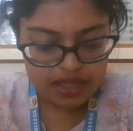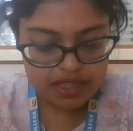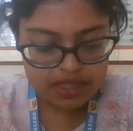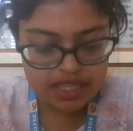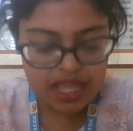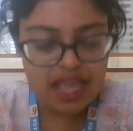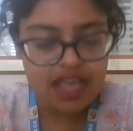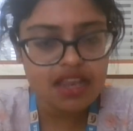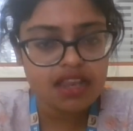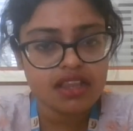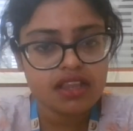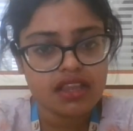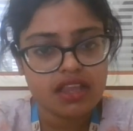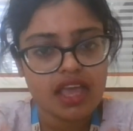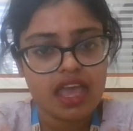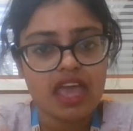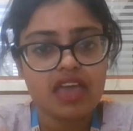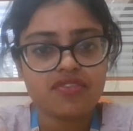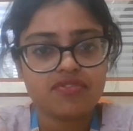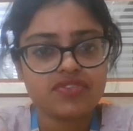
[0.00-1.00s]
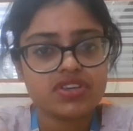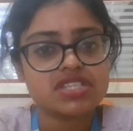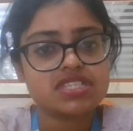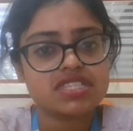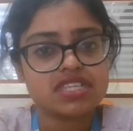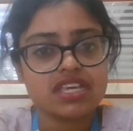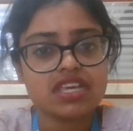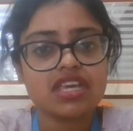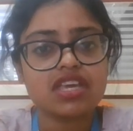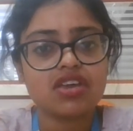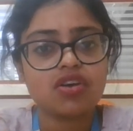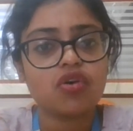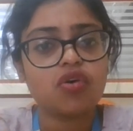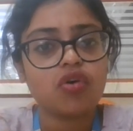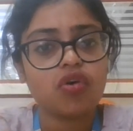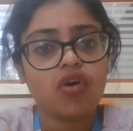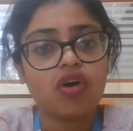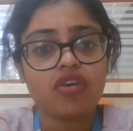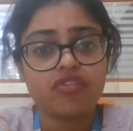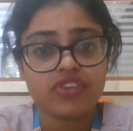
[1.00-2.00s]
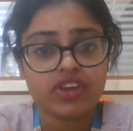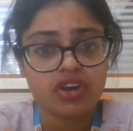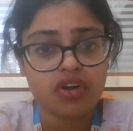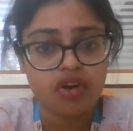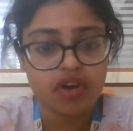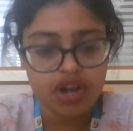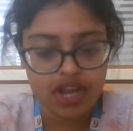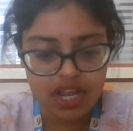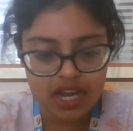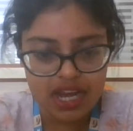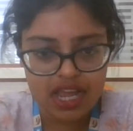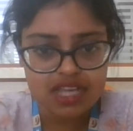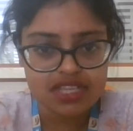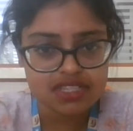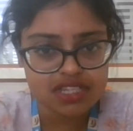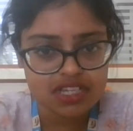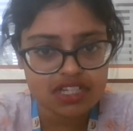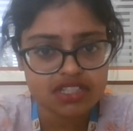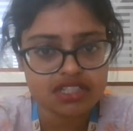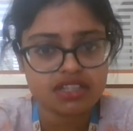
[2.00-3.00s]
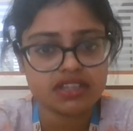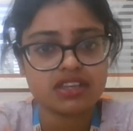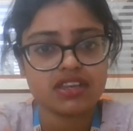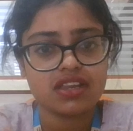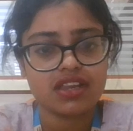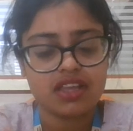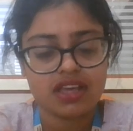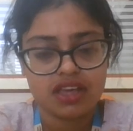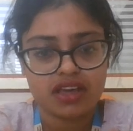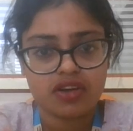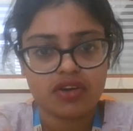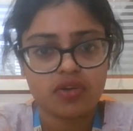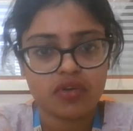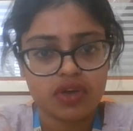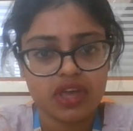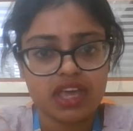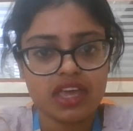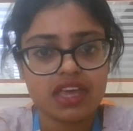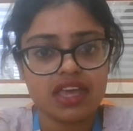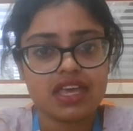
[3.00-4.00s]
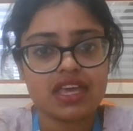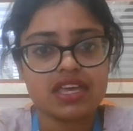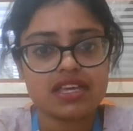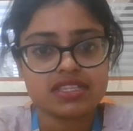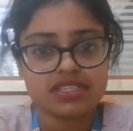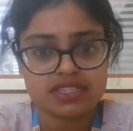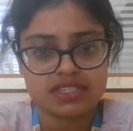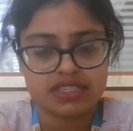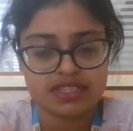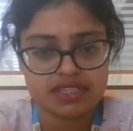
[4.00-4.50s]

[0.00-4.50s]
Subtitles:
Then every CEO of an organization, okay, is